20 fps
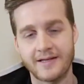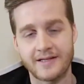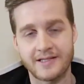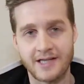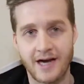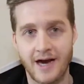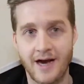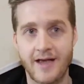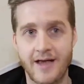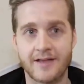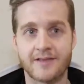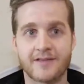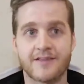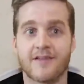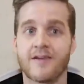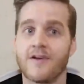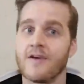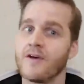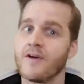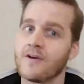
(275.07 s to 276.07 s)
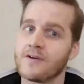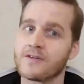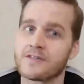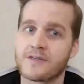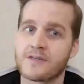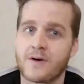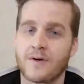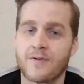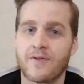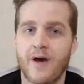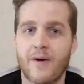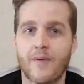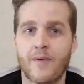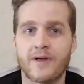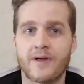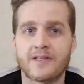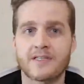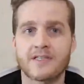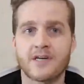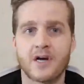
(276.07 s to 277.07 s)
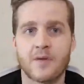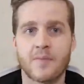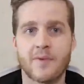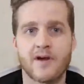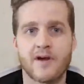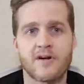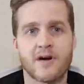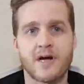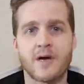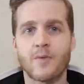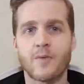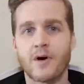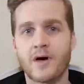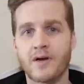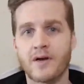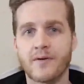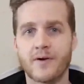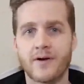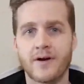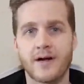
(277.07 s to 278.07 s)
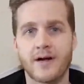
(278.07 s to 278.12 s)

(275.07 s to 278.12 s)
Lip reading: diet. So that one's going to be a great one.